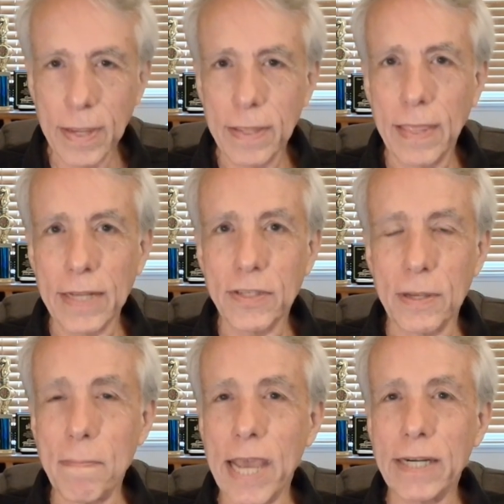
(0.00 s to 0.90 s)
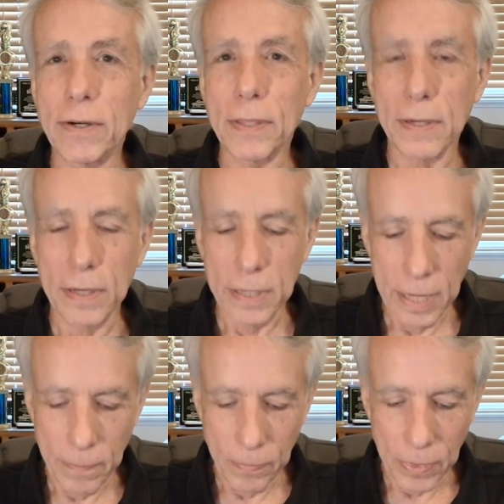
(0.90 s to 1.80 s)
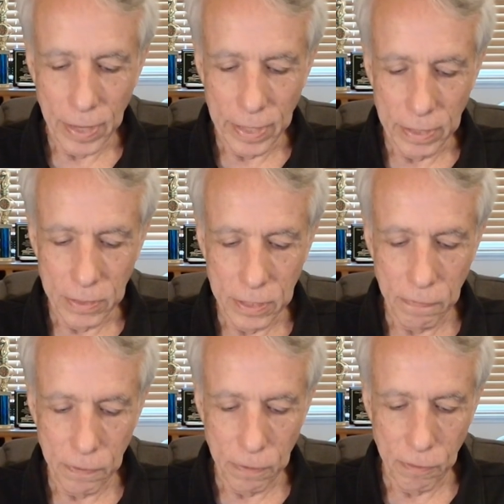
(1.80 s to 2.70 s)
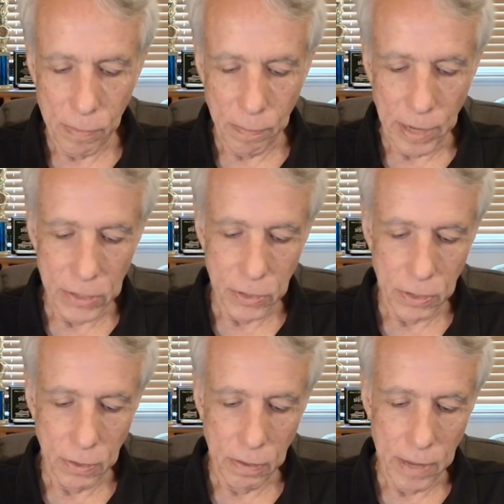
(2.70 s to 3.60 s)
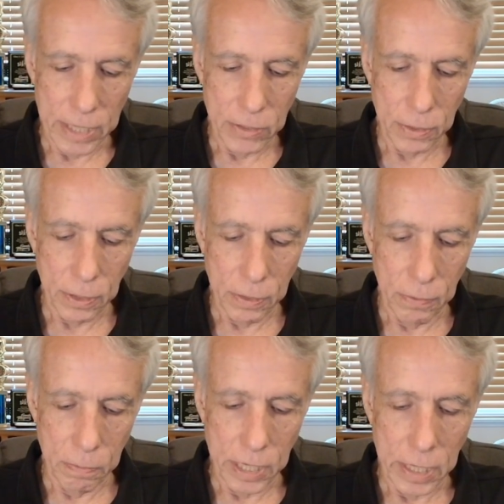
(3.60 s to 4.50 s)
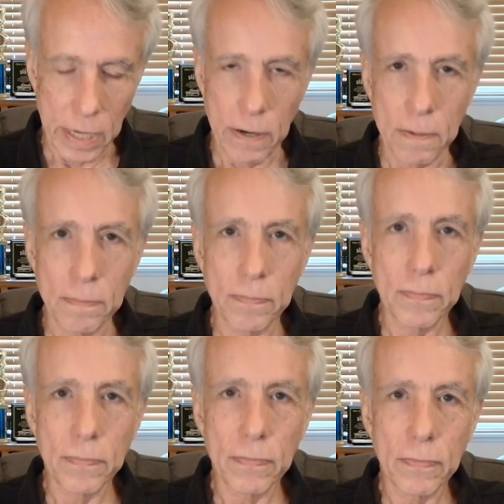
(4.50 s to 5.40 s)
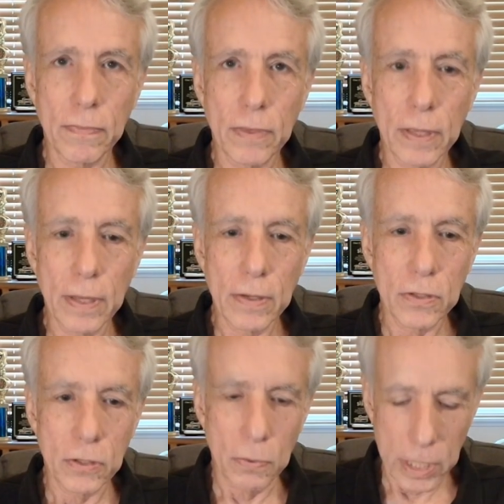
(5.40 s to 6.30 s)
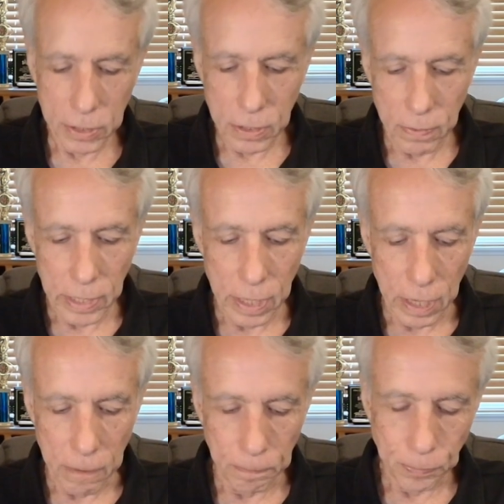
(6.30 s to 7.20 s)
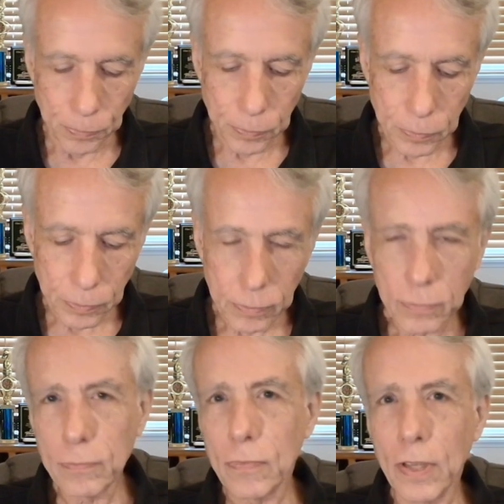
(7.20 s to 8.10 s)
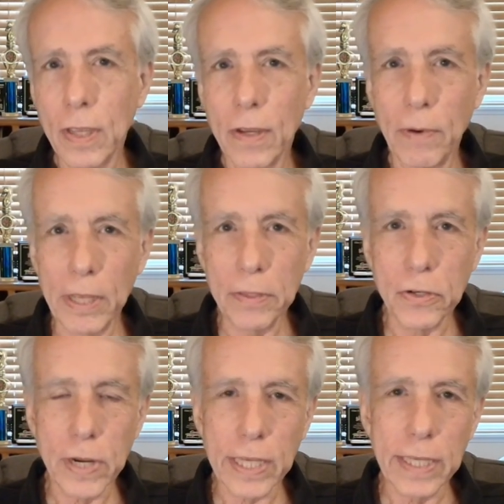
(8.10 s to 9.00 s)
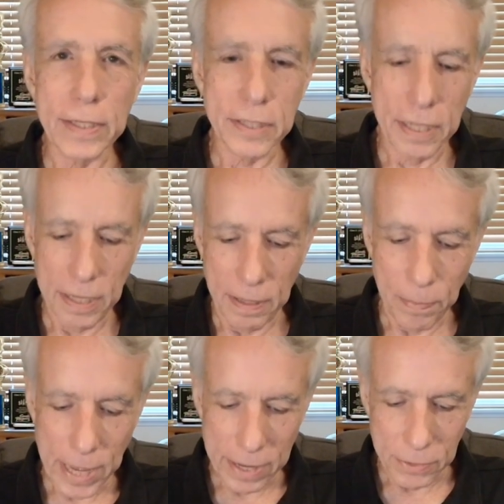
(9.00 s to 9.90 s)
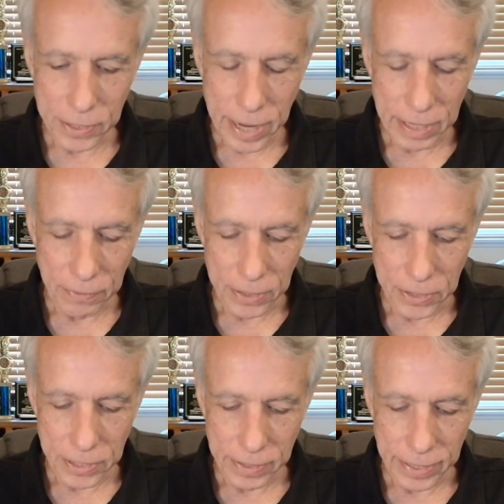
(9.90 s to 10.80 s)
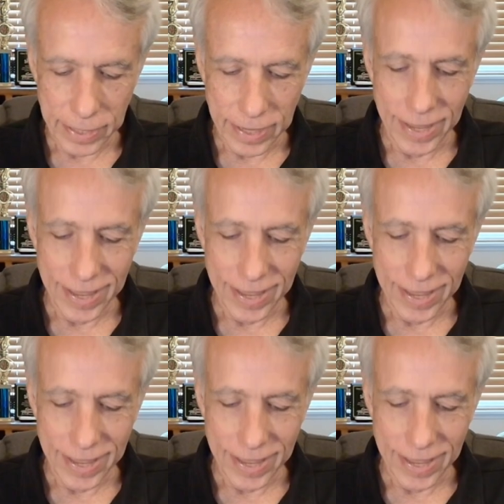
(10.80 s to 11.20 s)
that's a minor third, and it's different from a major third. A major third would be here. So what's going on? Well, the trick is the piano is kind of concealing